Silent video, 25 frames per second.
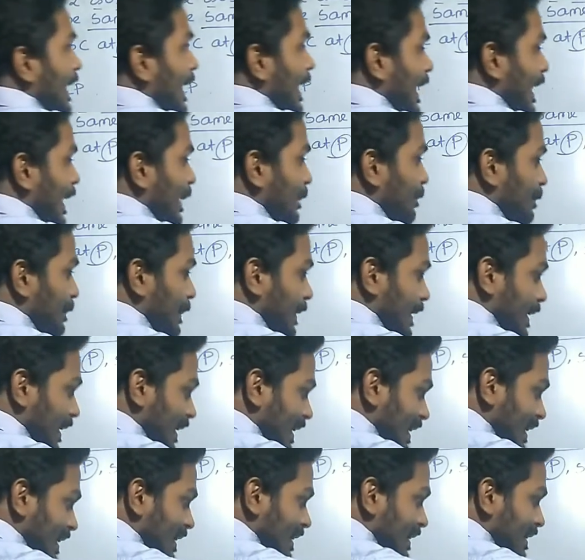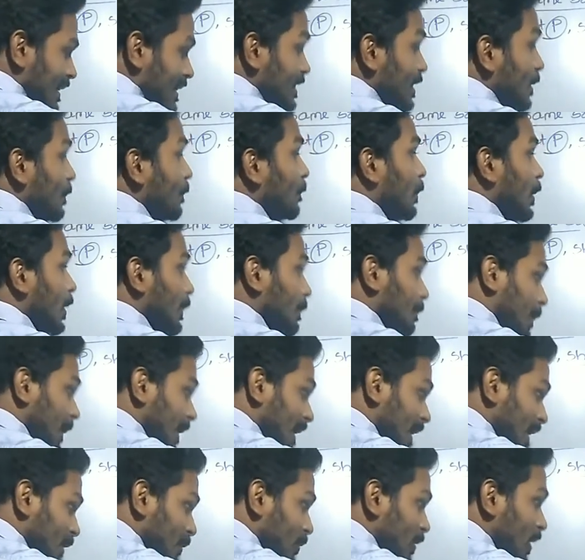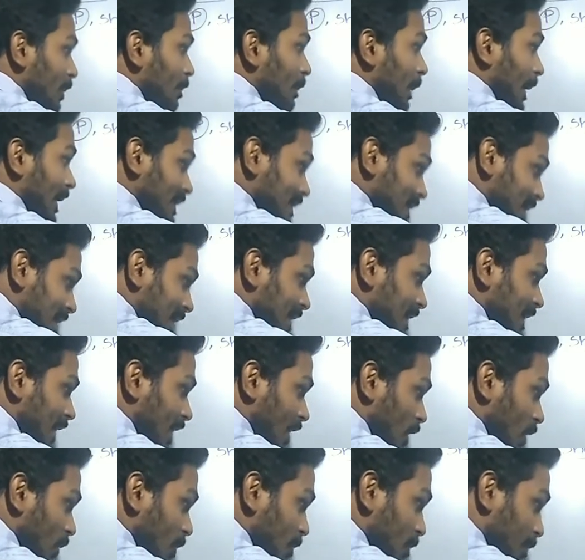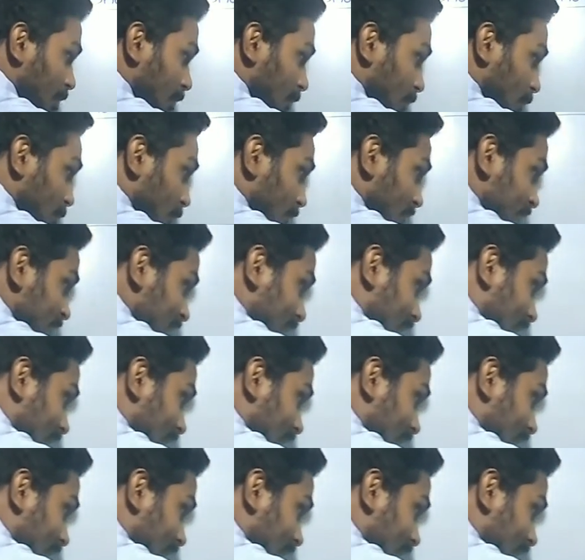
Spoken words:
AP is the perpendicular bisector of which